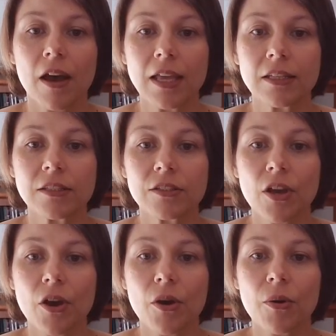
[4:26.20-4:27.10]
And
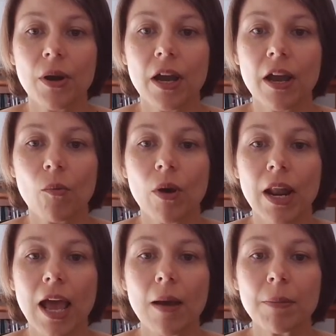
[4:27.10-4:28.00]
so
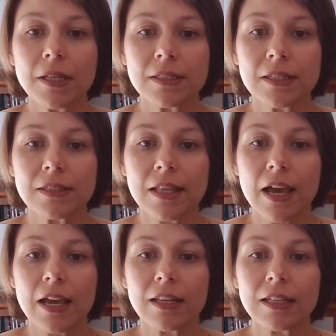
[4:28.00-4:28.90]
what happens is
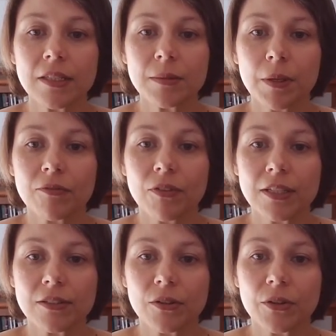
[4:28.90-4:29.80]
that this blood
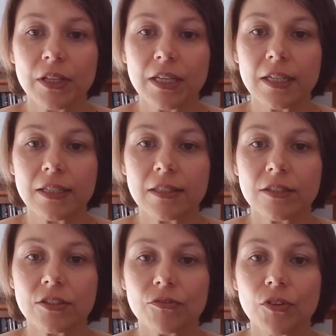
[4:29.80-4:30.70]
vessel
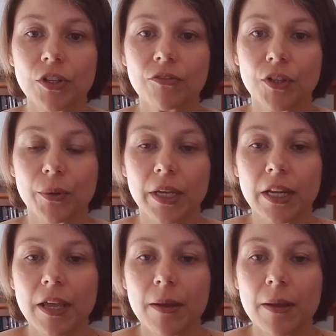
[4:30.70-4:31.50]
is full of fluid.